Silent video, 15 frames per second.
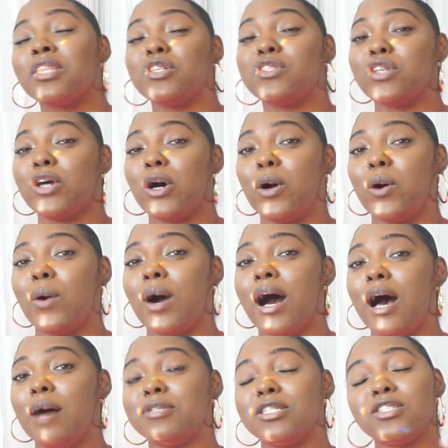So
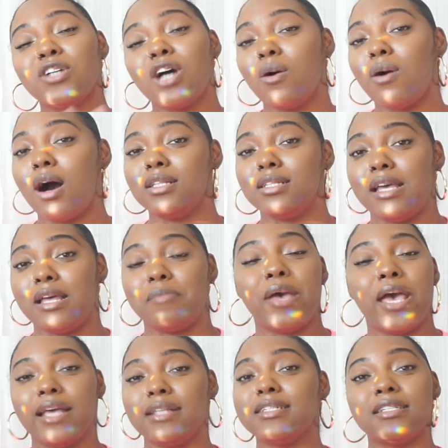just go all in.
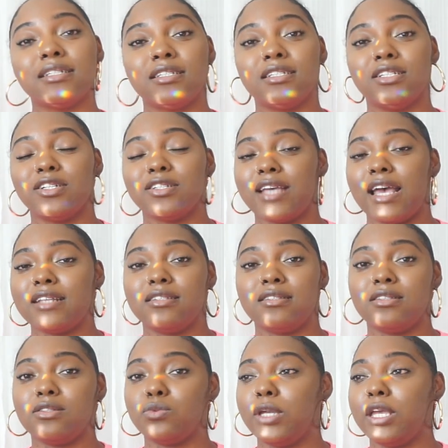Pay attention to your sketches
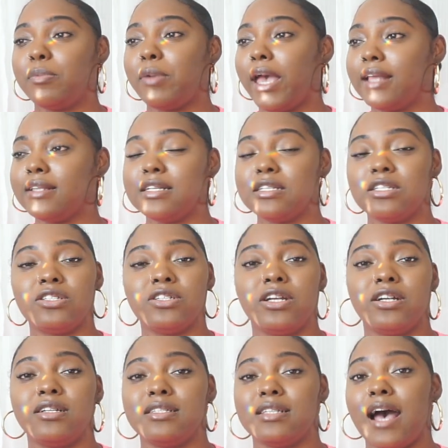this week. Pay attention to
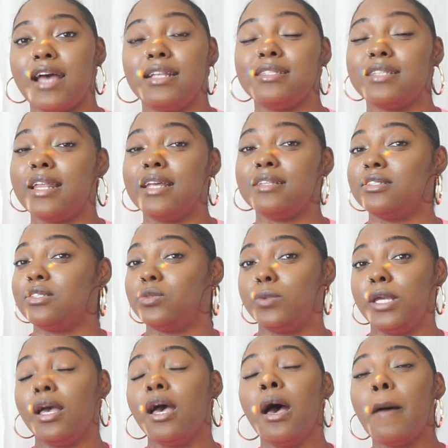your design aesthetics this
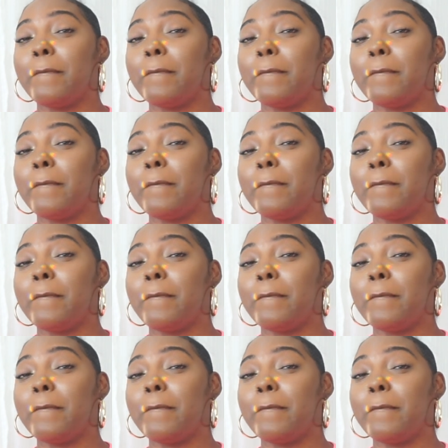week.